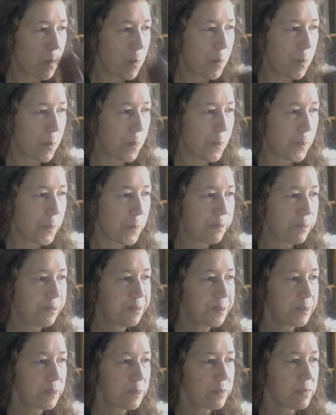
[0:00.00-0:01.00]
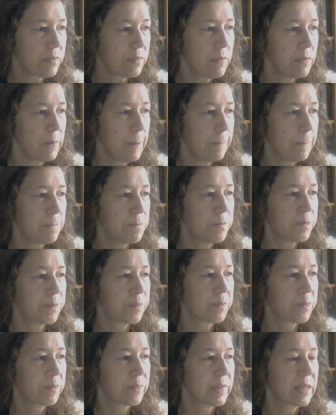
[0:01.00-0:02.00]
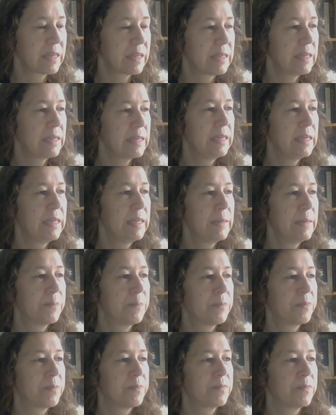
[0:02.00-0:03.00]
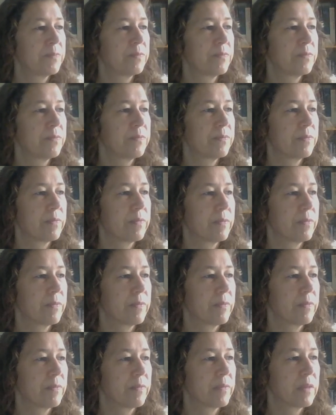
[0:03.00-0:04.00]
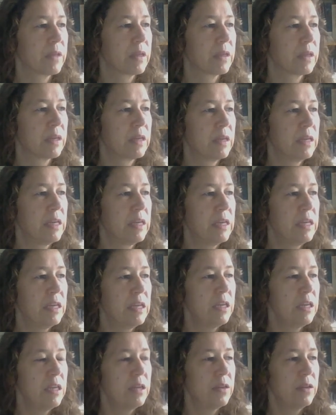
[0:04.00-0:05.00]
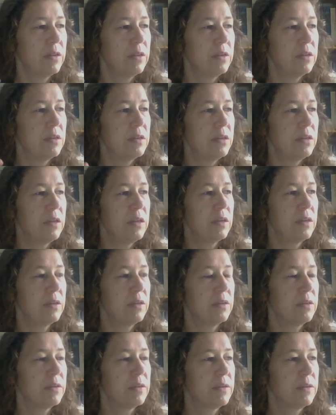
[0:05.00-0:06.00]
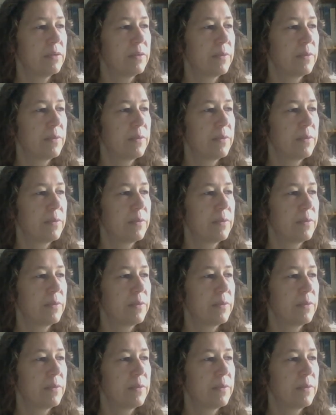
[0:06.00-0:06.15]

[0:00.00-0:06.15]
Nobody speaks.